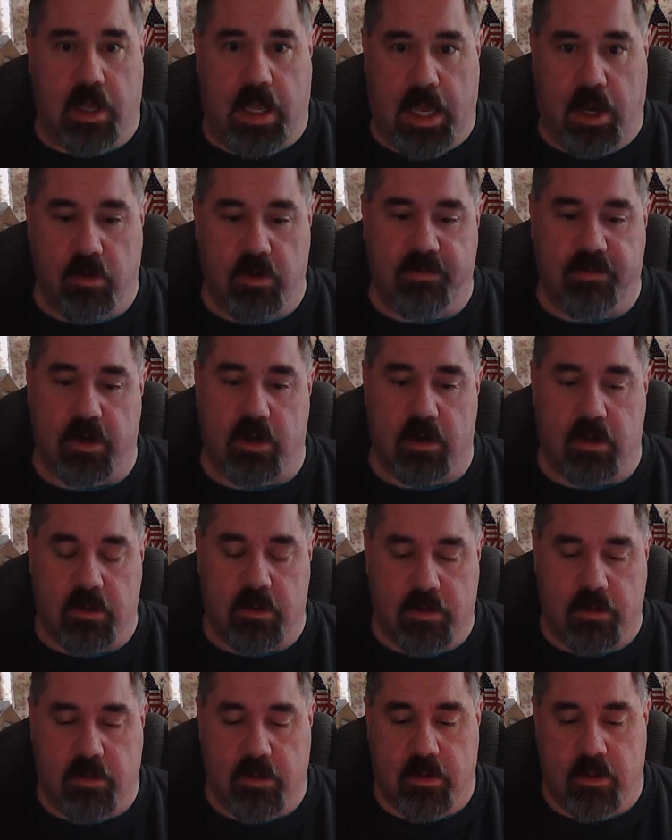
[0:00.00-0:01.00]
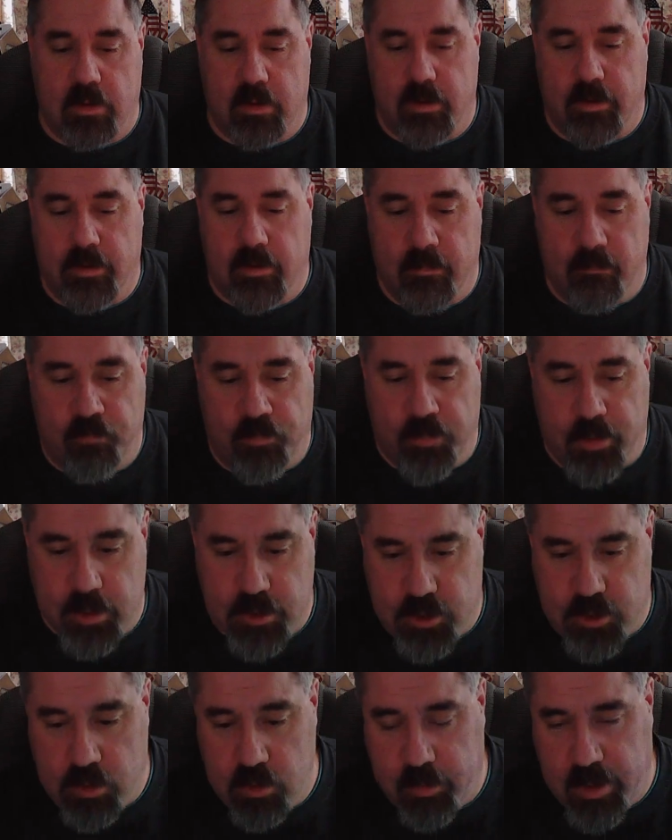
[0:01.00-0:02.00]
out of there.
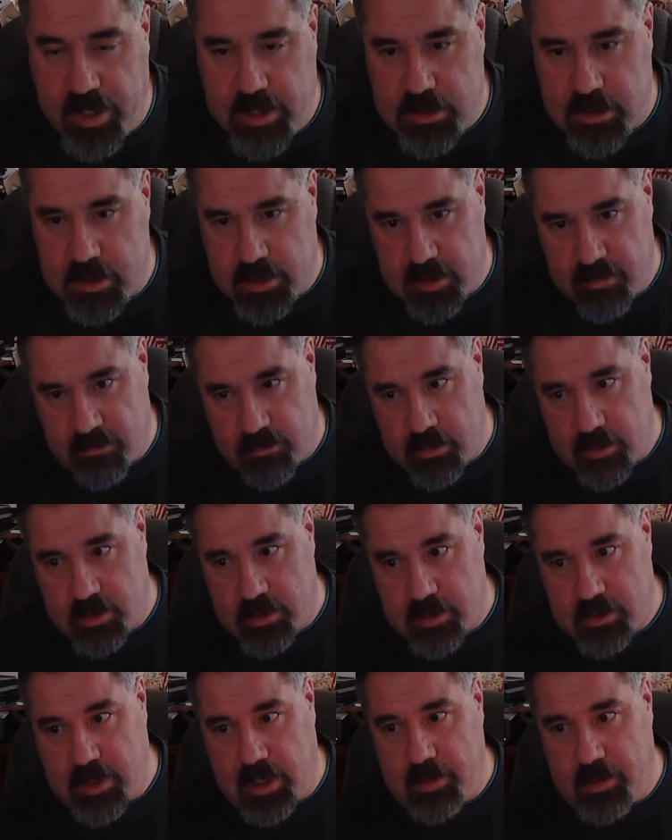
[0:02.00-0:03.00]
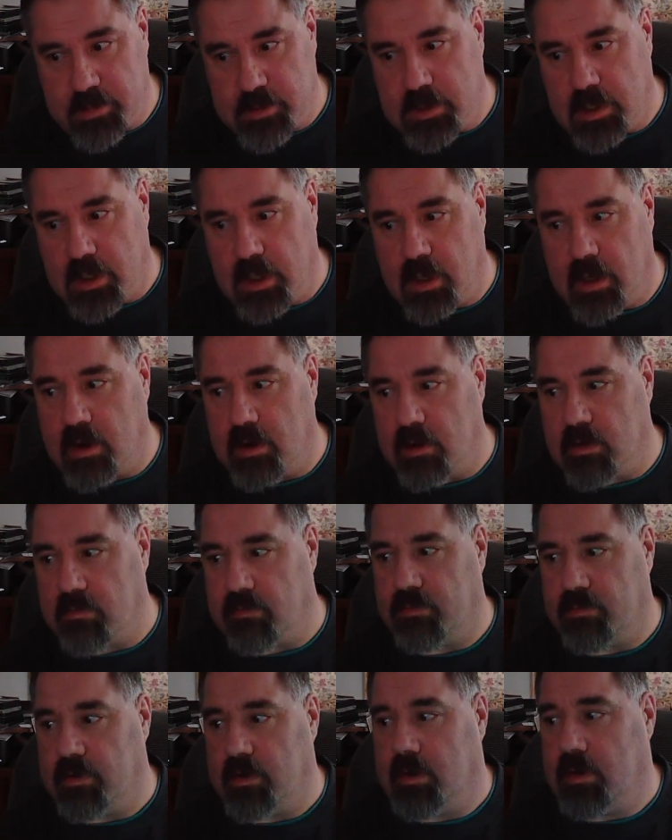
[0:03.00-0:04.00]
There's two basic different types
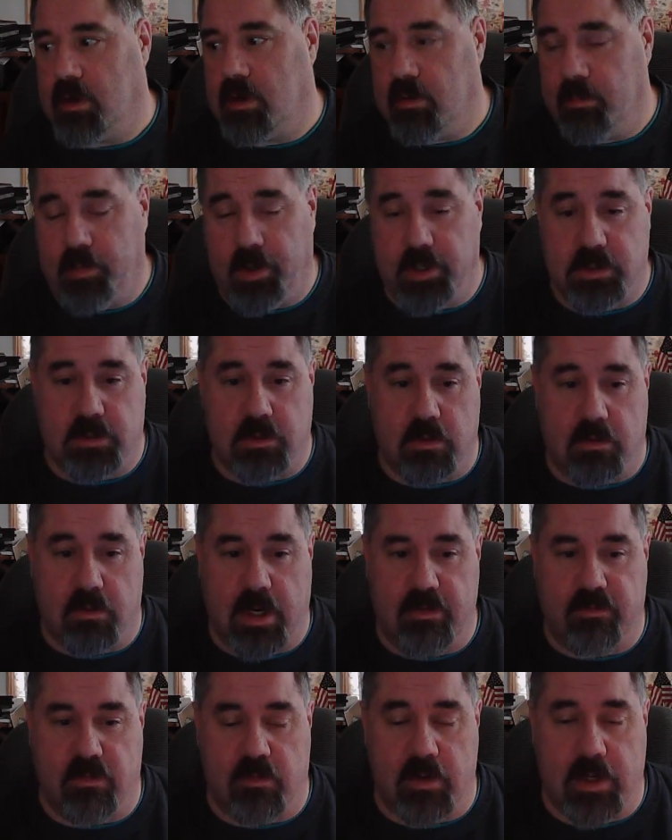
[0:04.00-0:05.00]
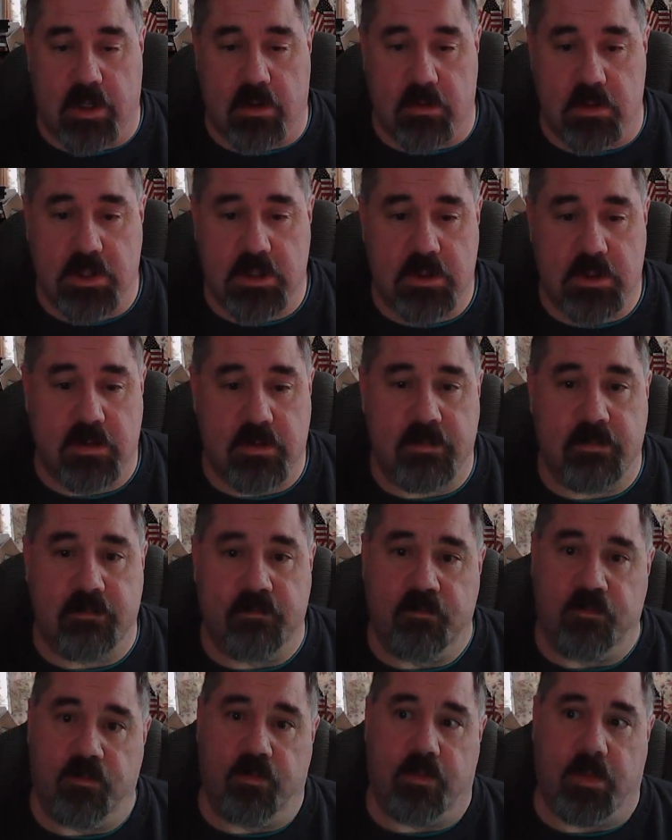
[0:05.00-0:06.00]
of pistol rifle rounds.
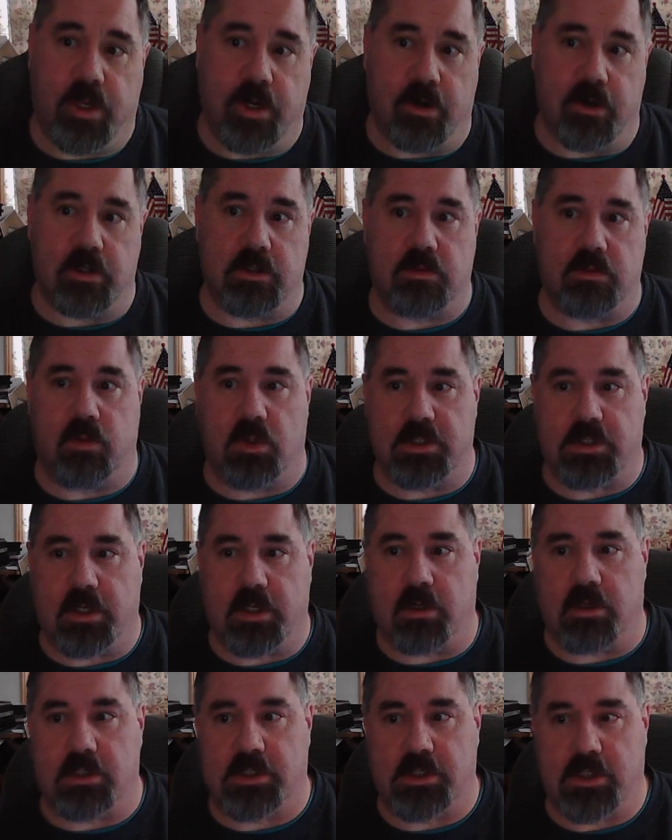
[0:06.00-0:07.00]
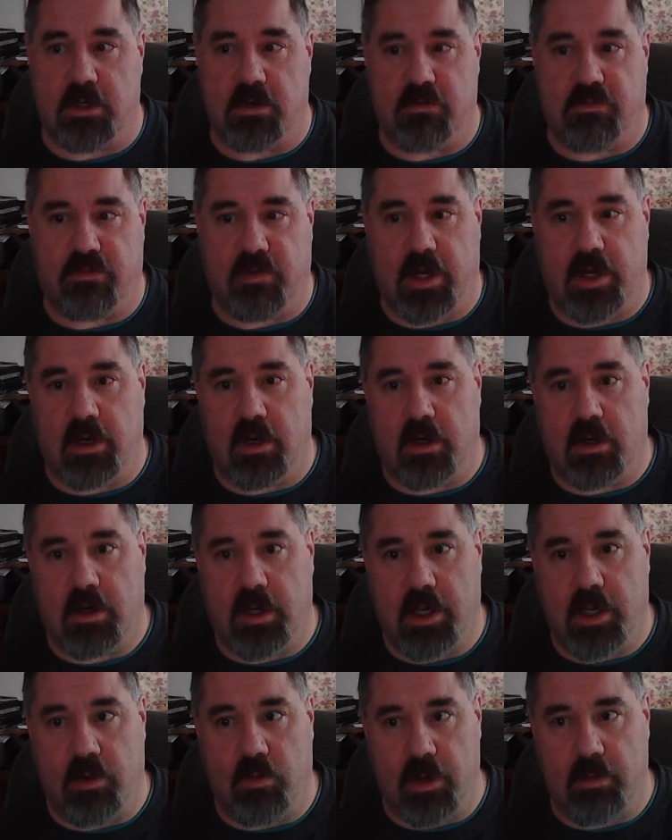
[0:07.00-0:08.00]
There's what's called center fire
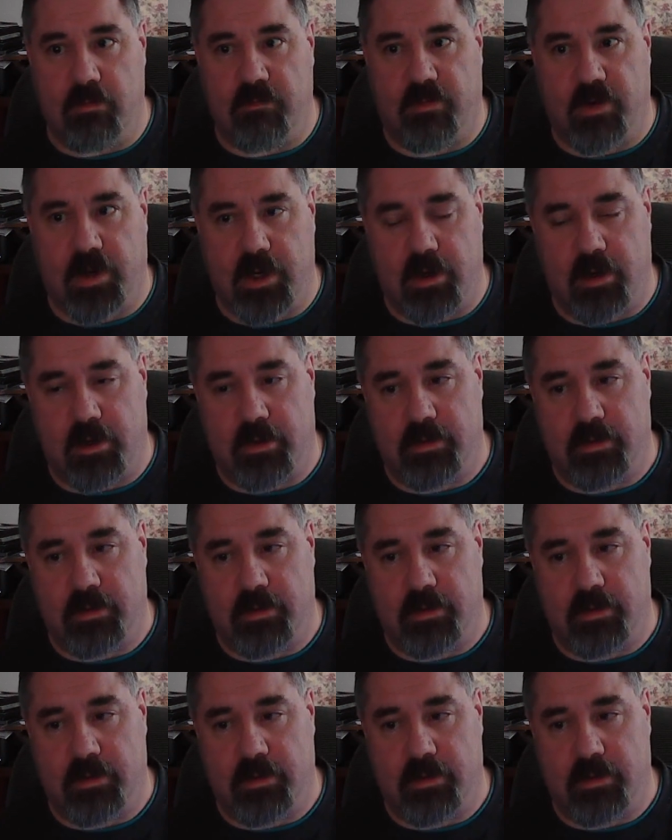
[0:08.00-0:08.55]
and rim fire.